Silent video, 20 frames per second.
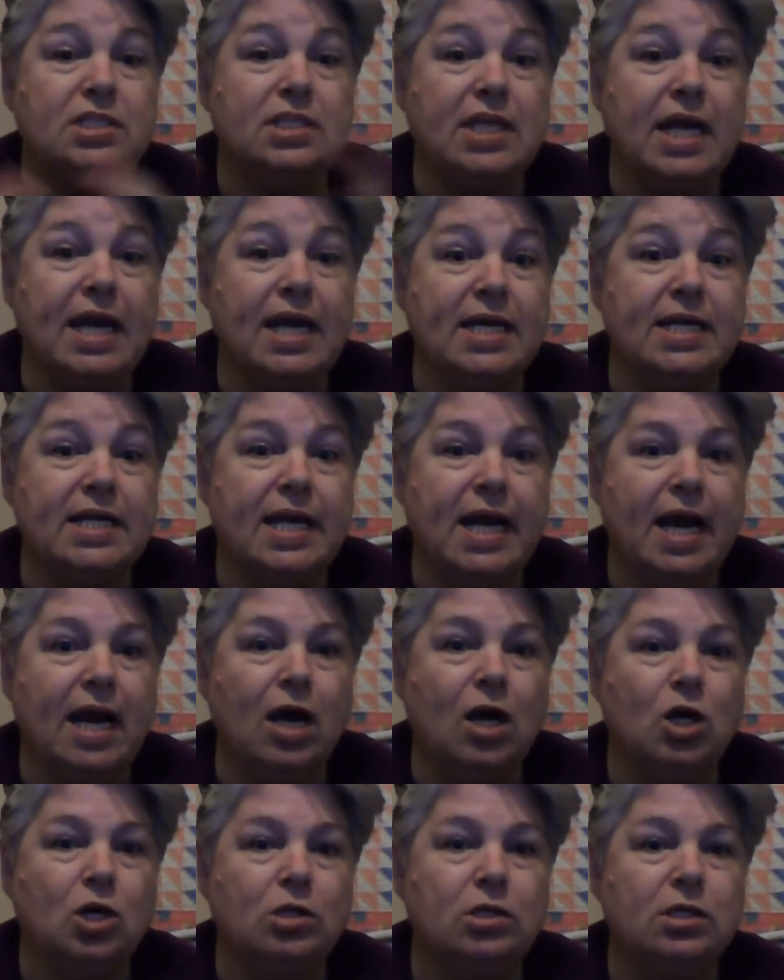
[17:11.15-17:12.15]
stand
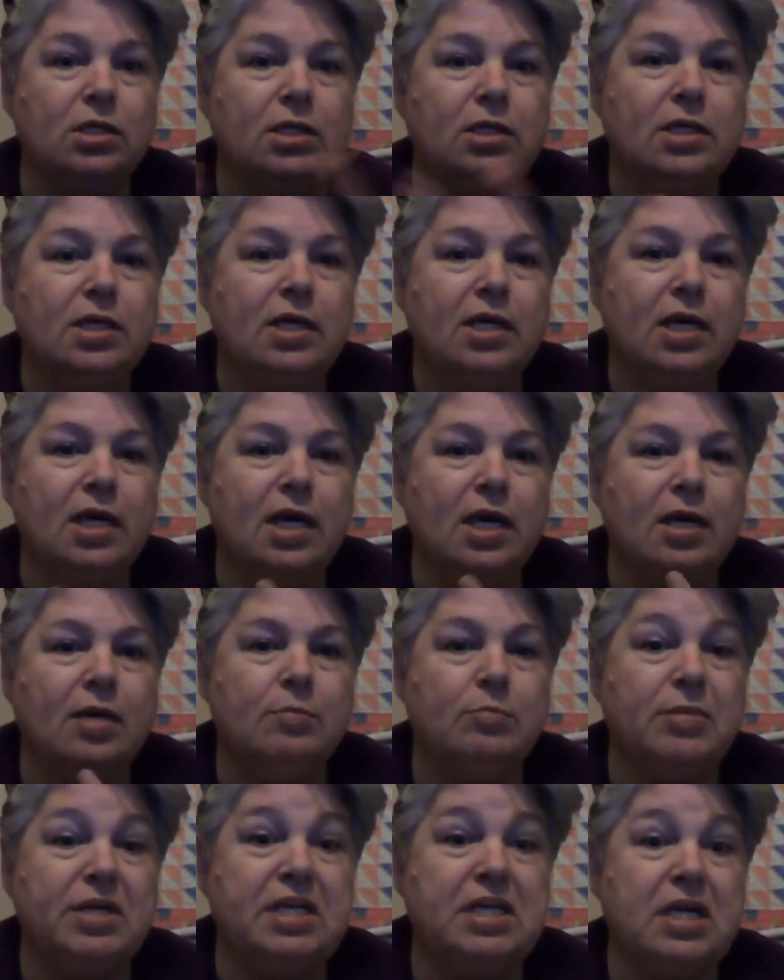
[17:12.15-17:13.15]
out
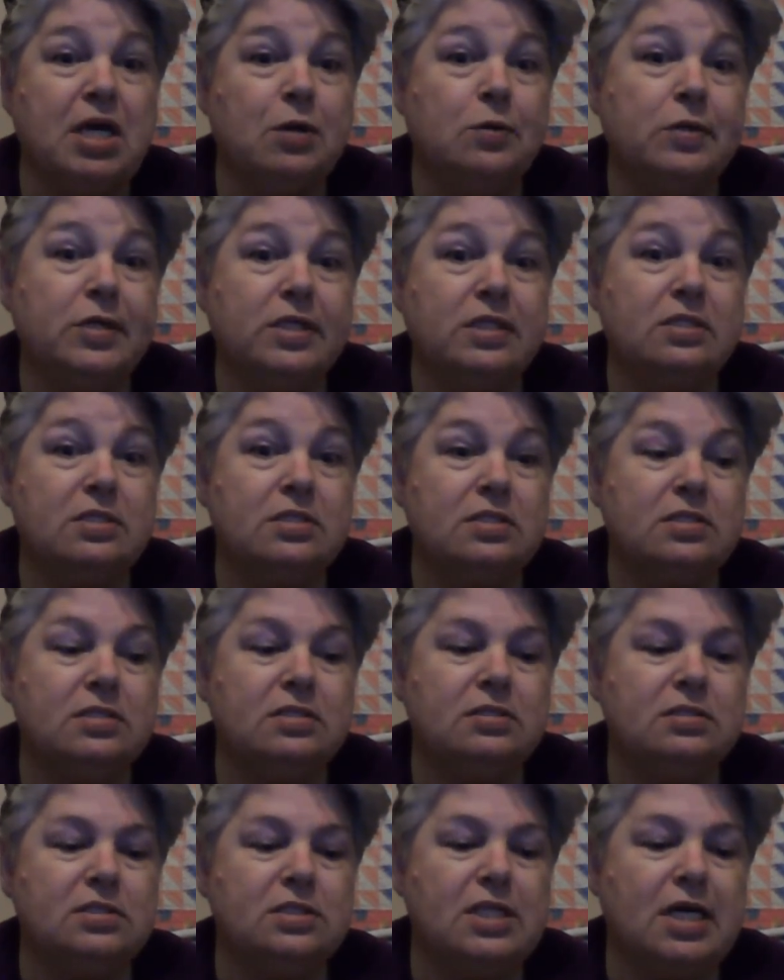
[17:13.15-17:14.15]
and be noticed.
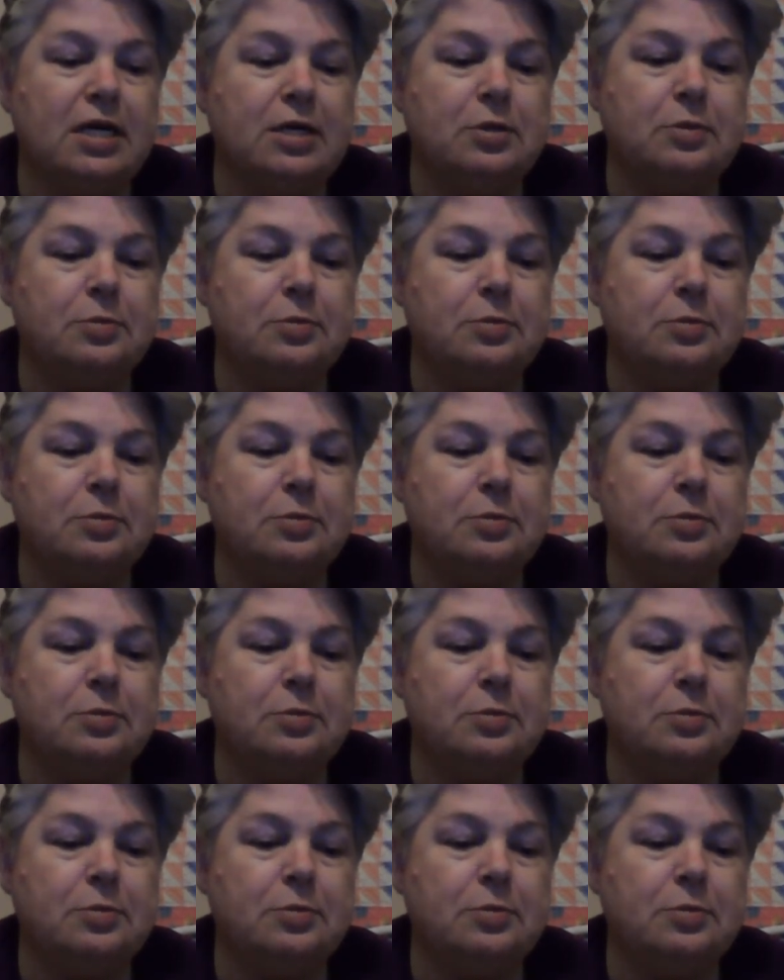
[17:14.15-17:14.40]
So,